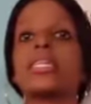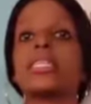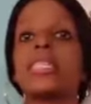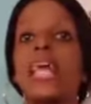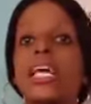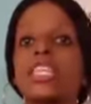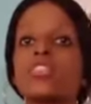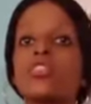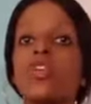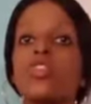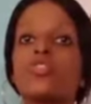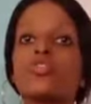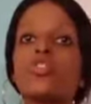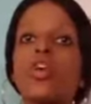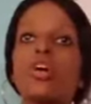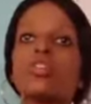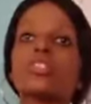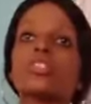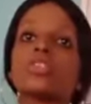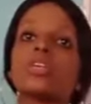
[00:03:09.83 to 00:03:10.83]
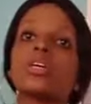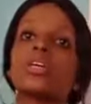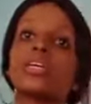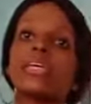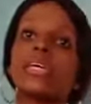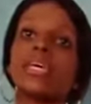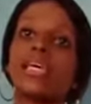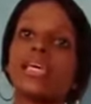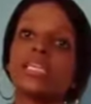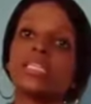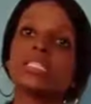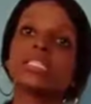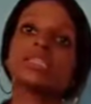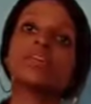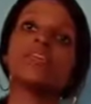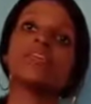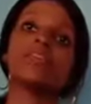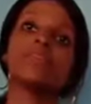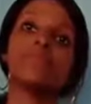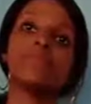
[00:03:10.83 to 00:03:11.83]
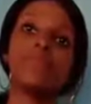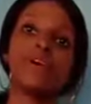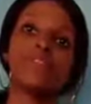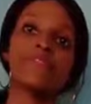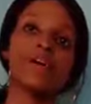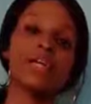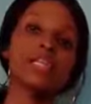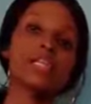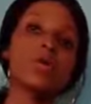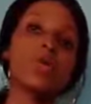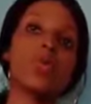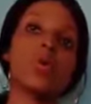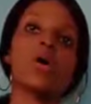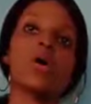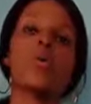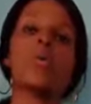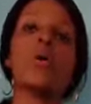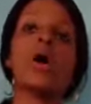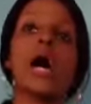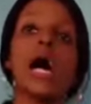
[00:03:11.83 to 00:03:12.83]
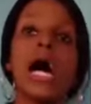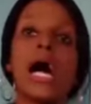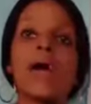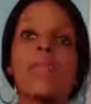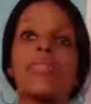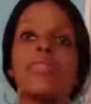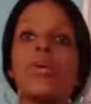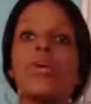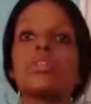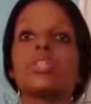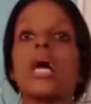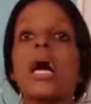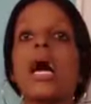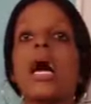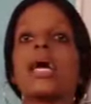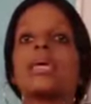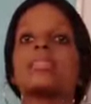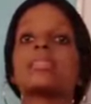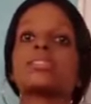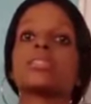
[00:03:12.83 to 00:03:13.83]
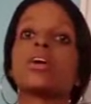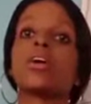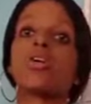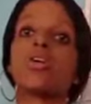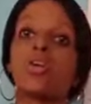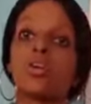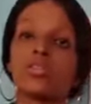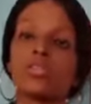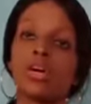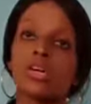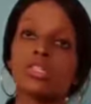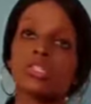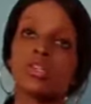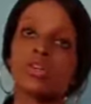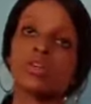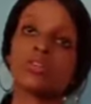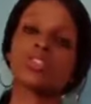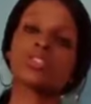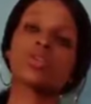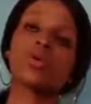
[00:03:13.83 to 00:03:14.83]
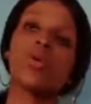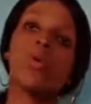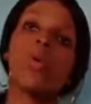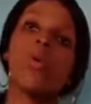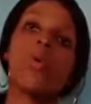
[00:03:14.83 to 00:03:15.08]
that conduct heat perfectly well are known as conductors,